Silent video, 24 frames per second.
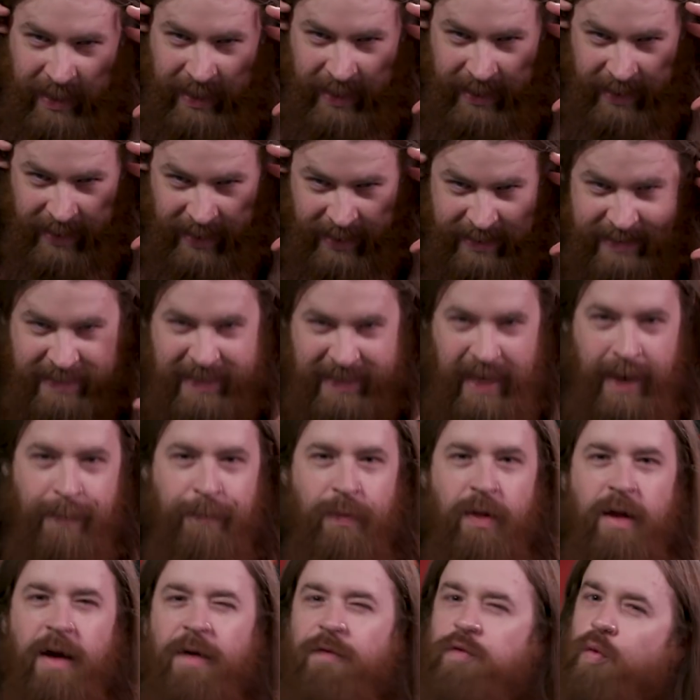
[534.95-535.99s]
an
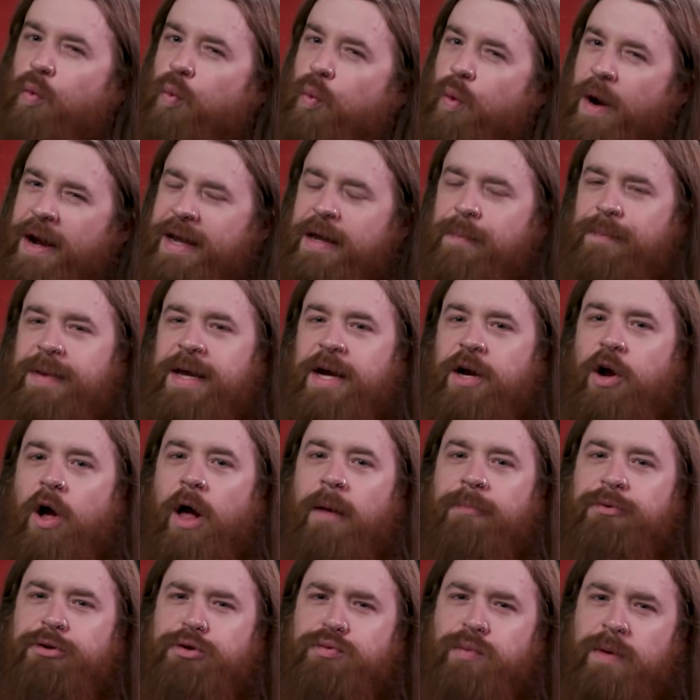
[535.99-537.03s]
example of what can be
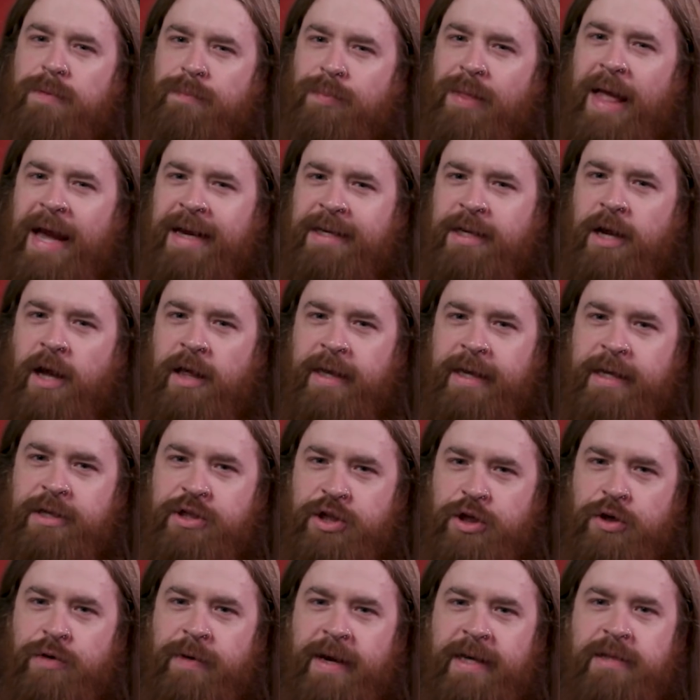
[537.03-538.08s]
accomplished when Black Dahlia
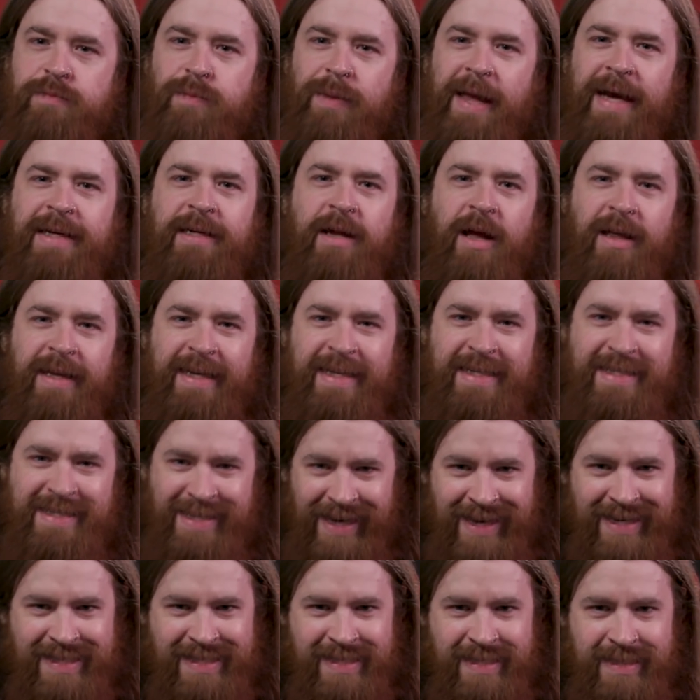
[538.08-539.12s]
do as Black Dahlia
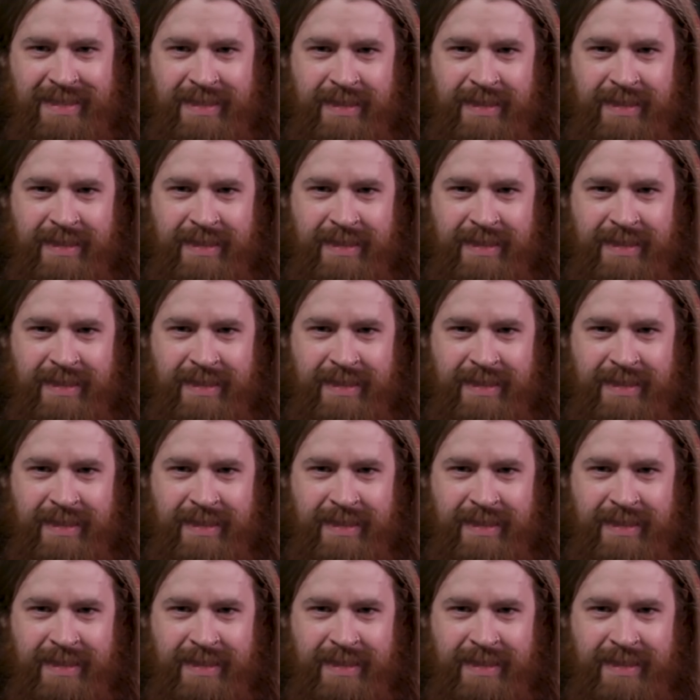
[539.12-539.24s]
does.